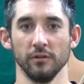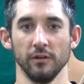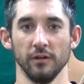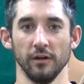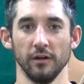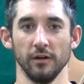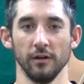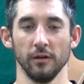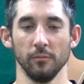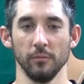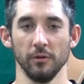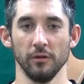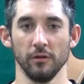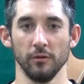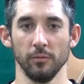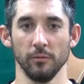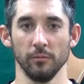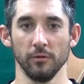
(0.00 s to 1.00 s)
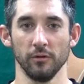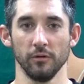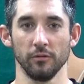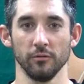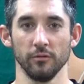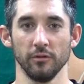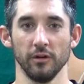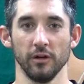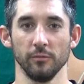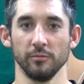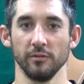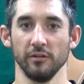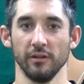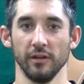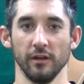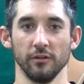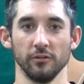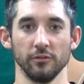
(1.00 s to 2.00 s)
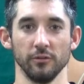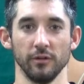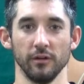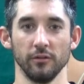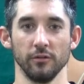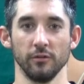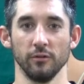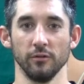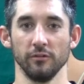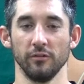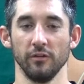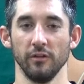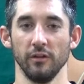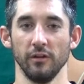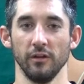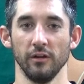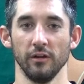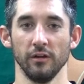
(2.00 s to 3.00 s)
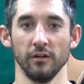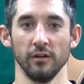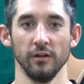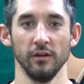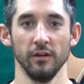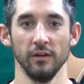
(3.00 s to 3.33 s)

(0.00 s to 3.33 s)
You know, people go through their ups and downs throughout the course of the year.